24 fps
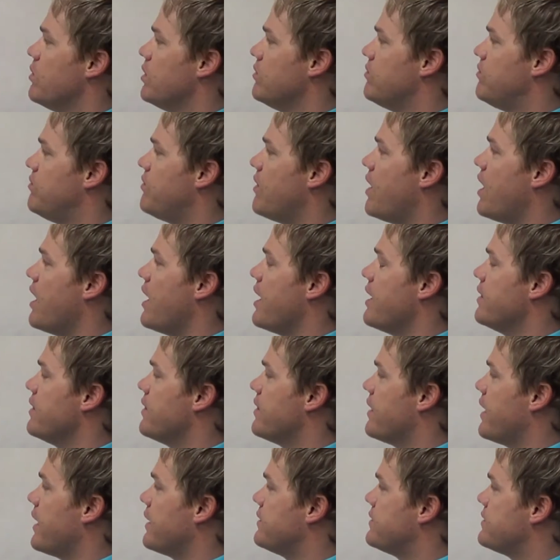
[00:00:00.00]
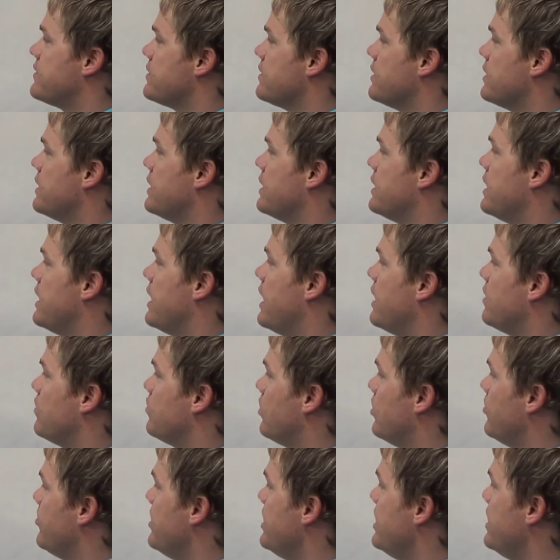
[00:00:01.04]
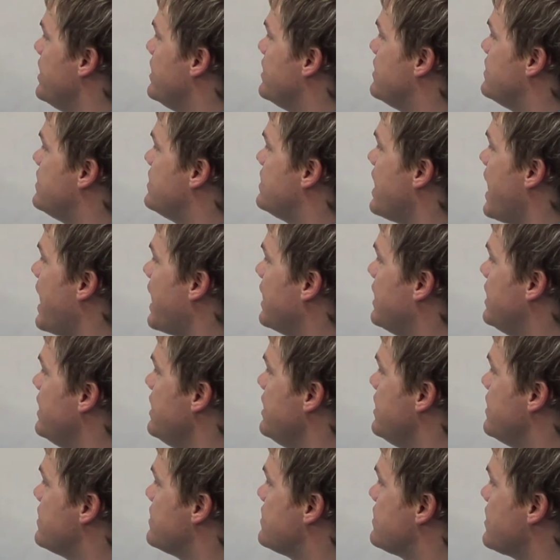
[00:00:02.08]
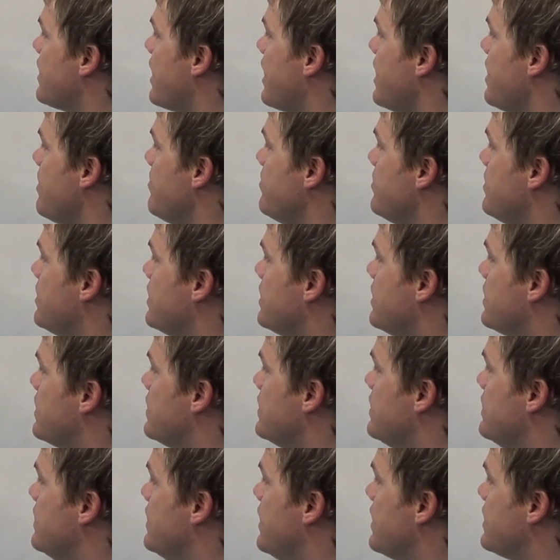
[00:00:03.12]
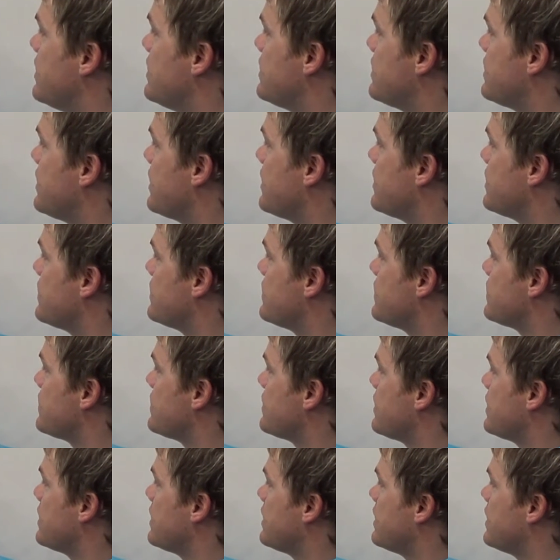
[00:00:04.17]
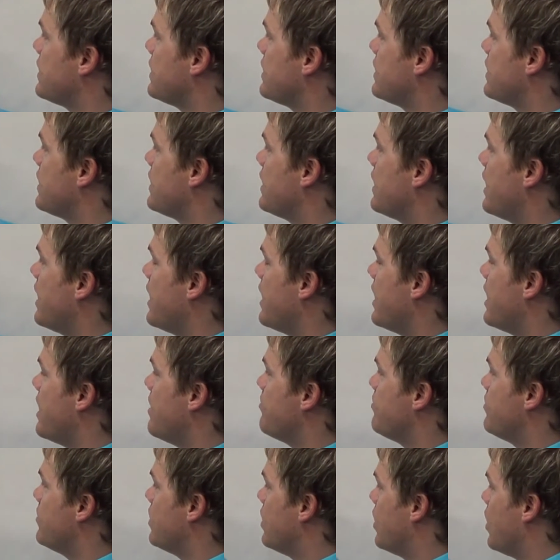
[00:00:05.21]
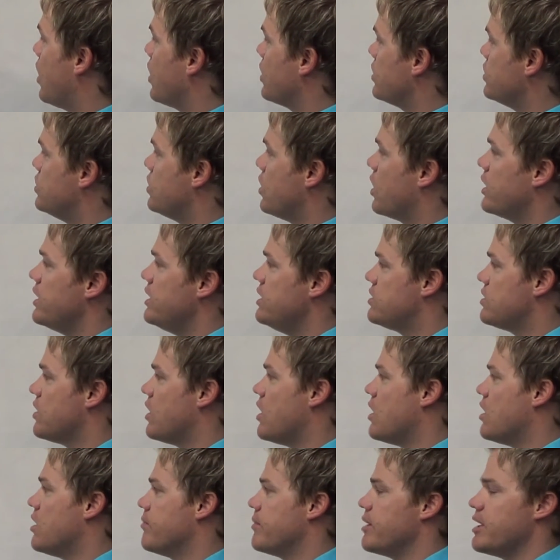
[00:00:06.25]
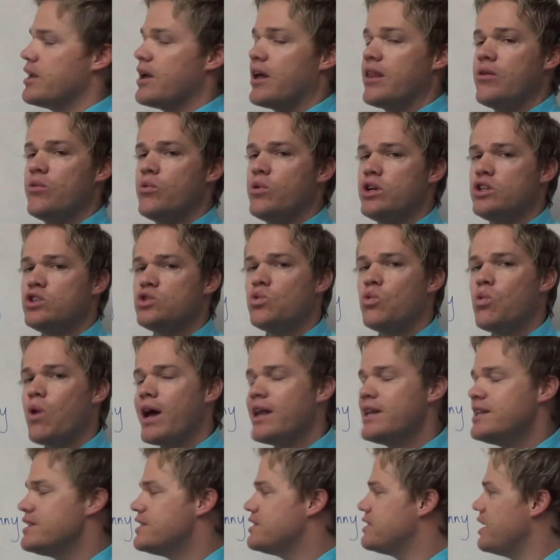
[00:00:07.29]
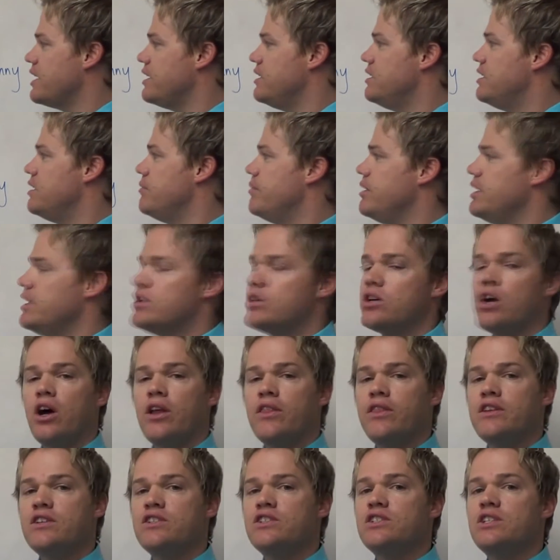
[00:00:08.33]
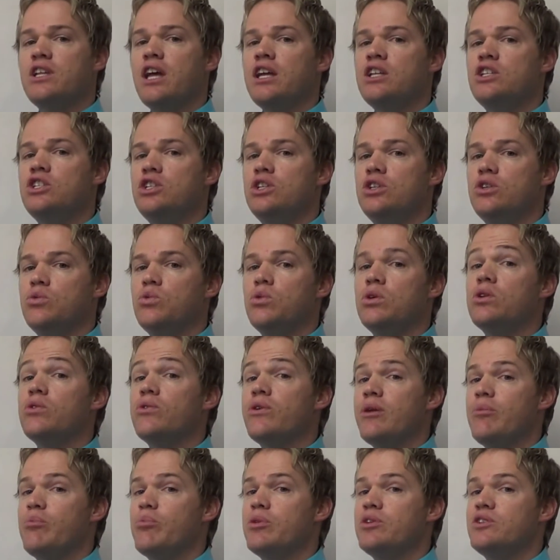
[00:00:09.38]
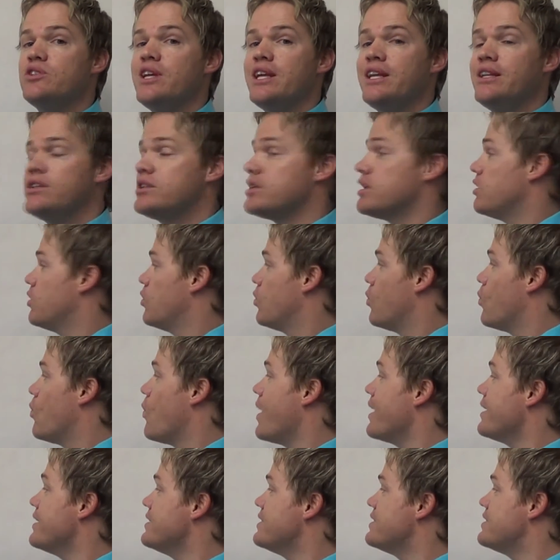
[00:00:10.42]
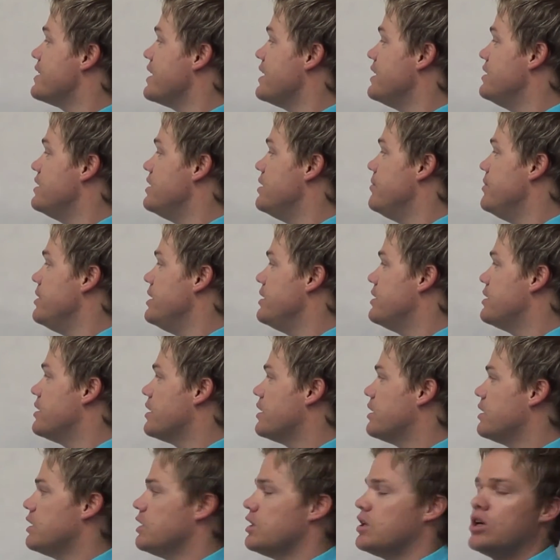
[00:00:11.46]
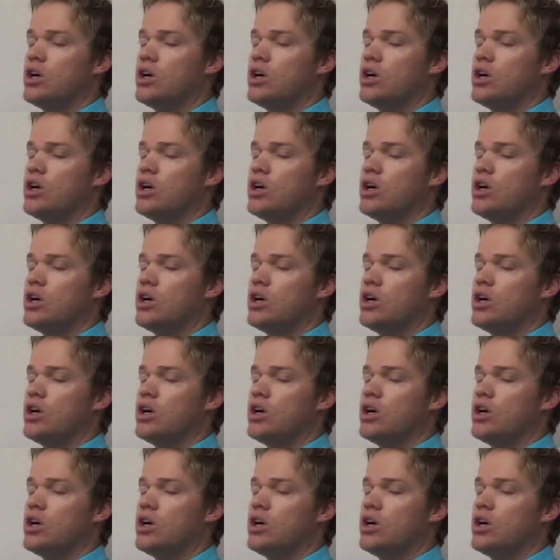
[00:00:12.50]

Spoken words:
will find that it will be exactly the same distance on Johnny's arm. In other words, 1 centimeter on the statue will represent 1 centimeter